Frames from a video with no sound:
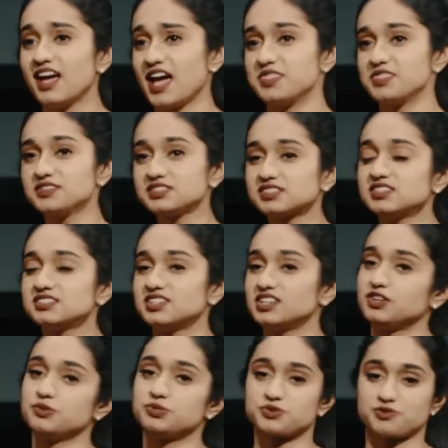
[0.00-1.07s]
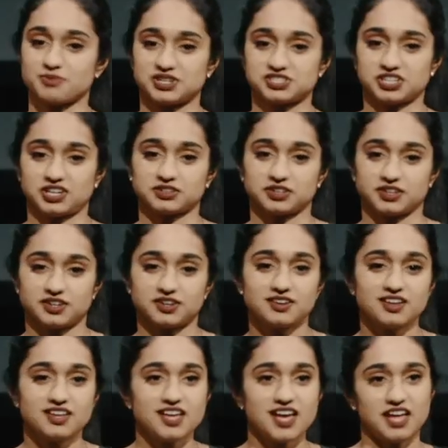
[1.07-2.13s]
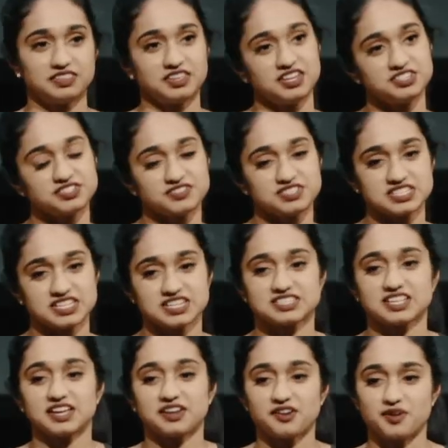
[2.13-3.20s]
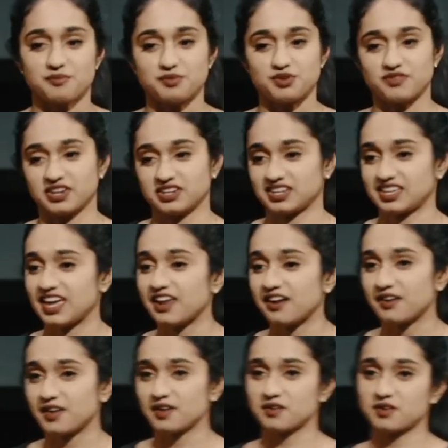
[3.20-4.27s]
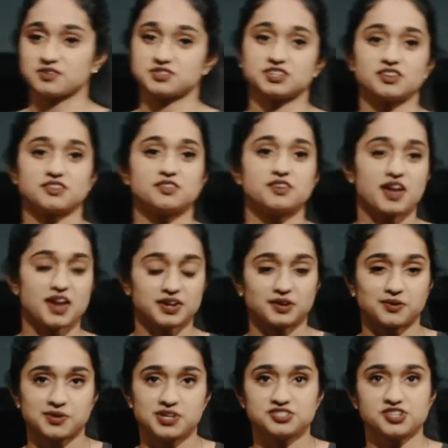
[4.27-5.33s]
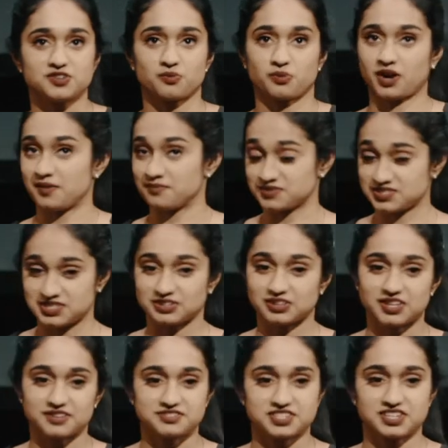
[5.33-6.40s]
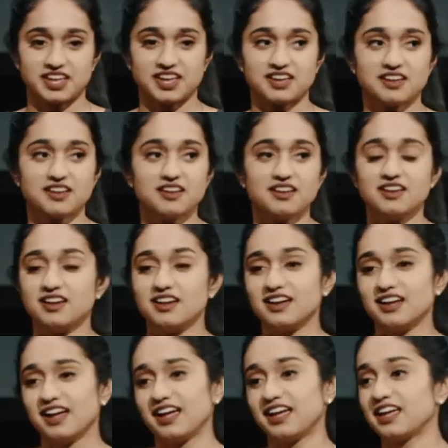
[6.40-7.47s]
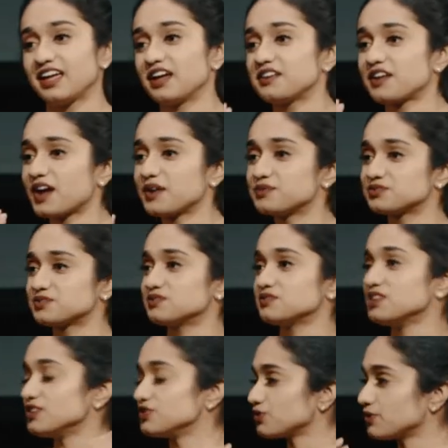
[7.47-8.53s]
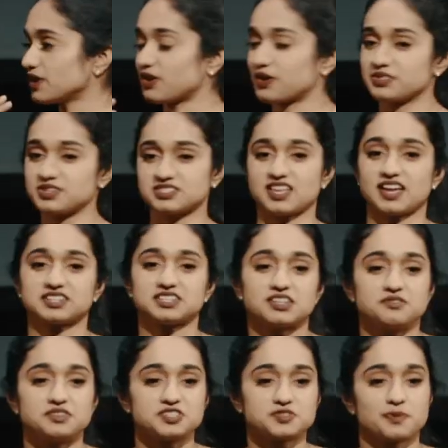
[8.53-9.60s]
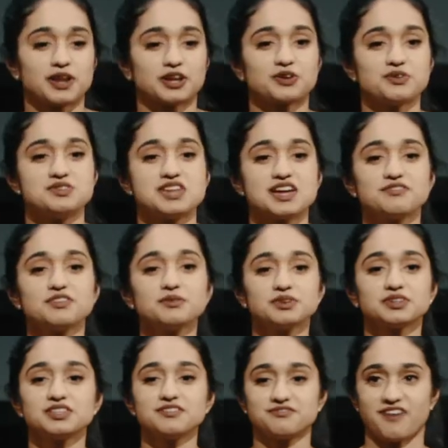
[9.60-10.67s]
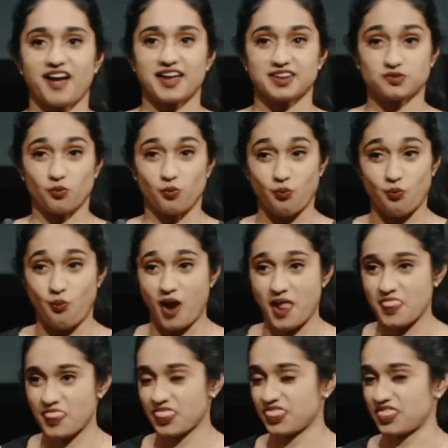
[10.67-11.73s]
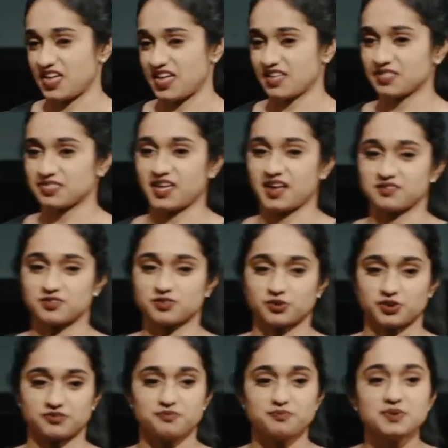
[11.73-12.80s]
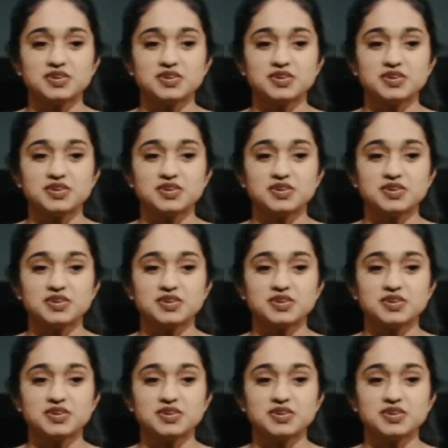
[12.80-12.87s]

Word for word: And this continued through my childhood. At the age of six, I ended up moving to Canada, to the Niagara region, where I still live today. And I was enjoying all these activities, but I could never really find one thing that sort of